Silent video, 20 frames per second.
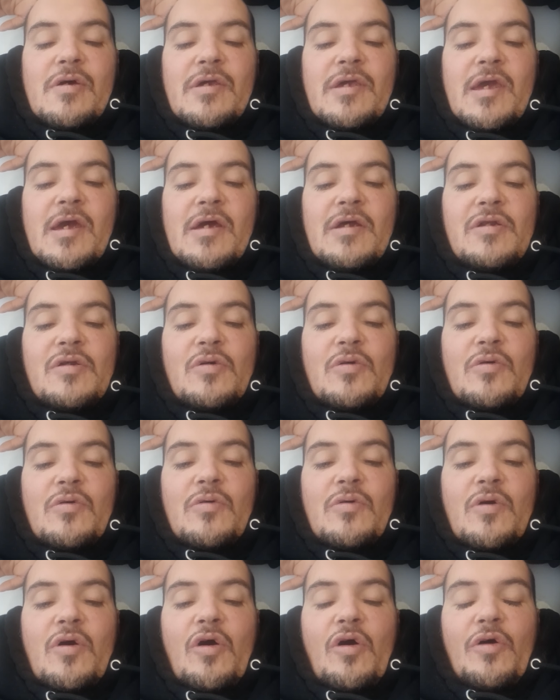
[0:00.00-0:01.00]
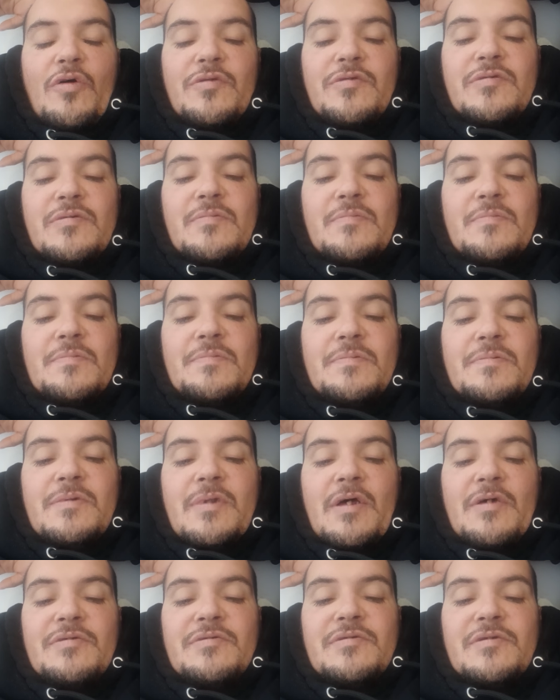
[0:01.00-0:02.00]
getting all hot and
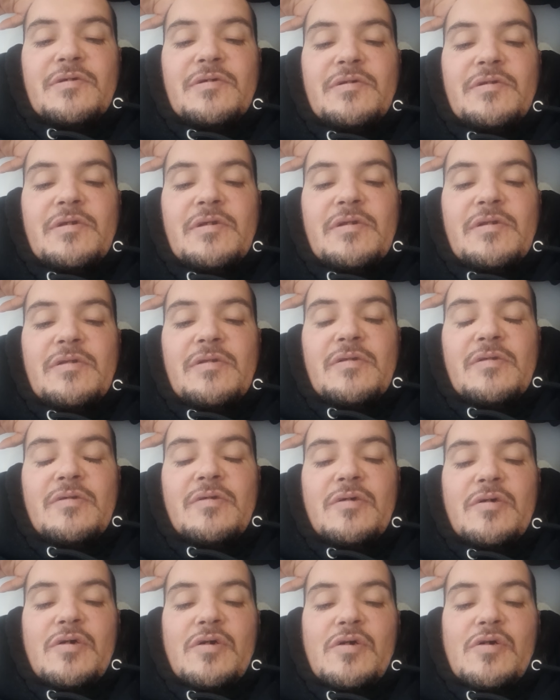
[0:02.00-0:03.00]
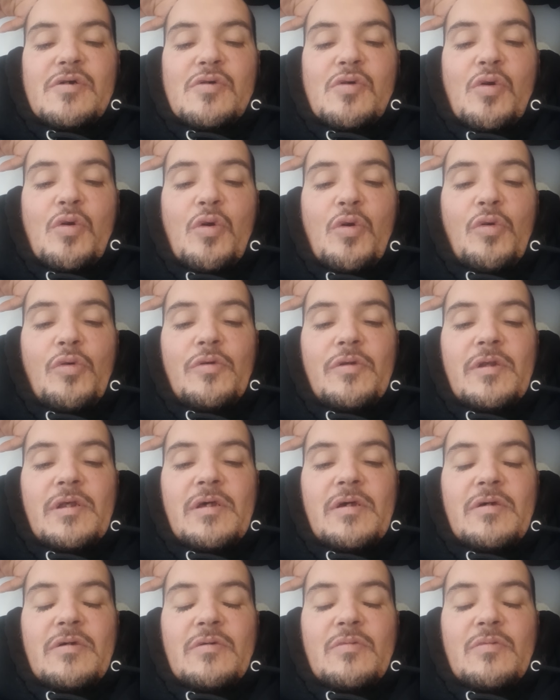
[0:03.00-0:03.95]
flustered and horny.